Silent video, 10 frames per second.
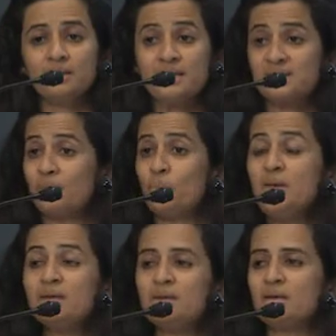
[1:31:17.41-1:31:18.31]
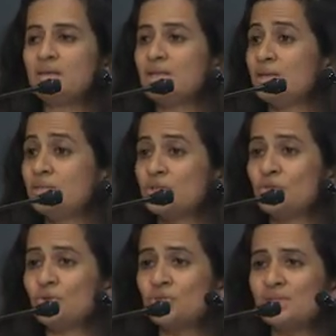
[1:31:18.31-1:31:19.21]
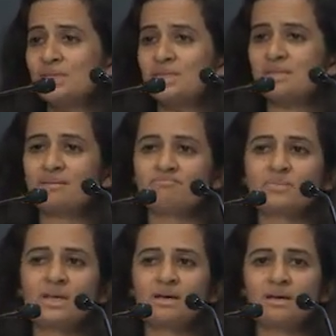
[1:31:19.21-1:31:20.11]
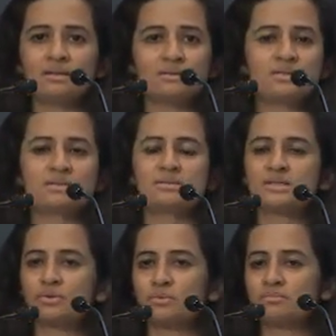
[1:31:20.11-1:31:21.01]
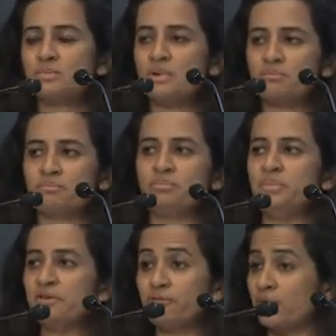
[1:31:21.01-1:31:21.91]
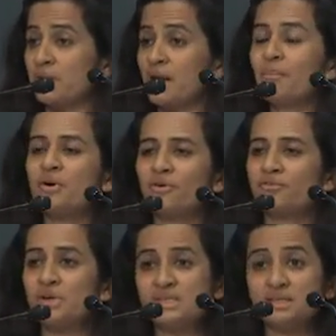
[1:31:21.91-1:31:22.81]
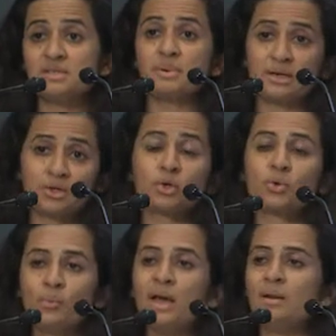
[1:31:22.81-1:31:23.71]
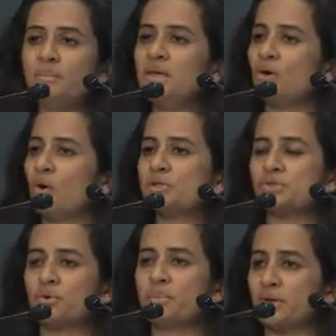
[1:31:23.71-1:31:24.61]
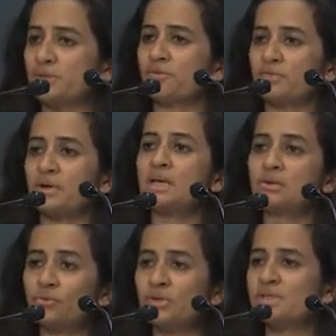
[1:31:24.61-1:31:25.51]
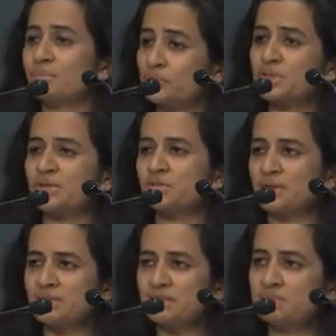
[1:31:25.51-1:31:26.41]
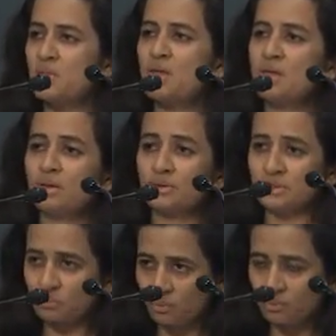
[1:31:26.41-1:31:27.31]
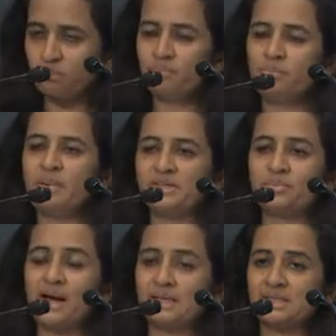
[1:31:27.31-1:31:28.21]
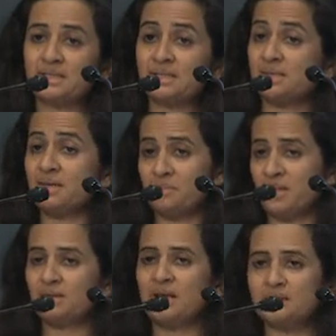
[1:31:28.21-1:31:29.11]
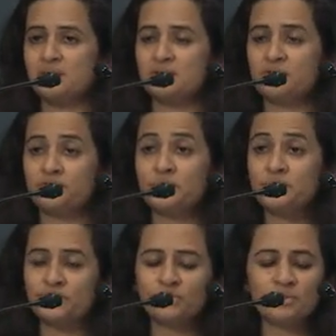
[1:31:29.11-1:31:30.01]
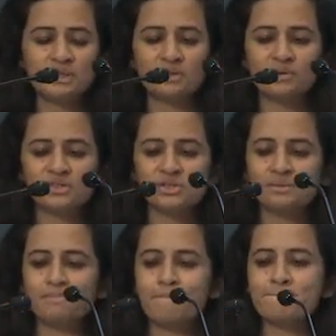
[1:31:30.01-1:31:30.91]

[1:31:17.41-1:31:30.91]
There's some weakening in institutions. This could be for a number of reasons, but it could well be also because of the increase in protectionism, because best practices is something that is diffused through integration.